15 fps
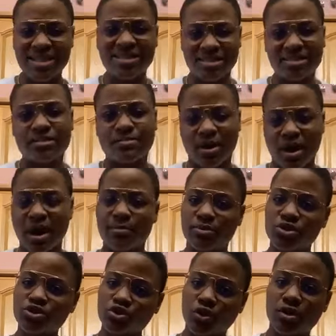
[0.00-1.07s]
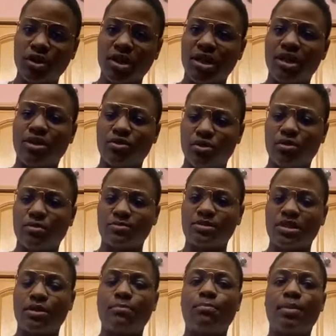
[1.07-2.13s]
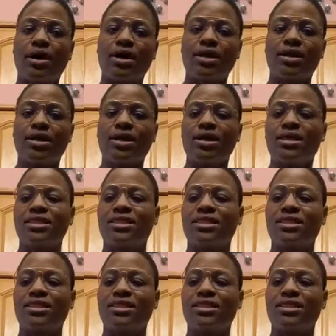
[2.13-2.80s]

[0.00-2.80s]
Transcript: Yes, it's about how much salt you're eating. You get what I'm saying? But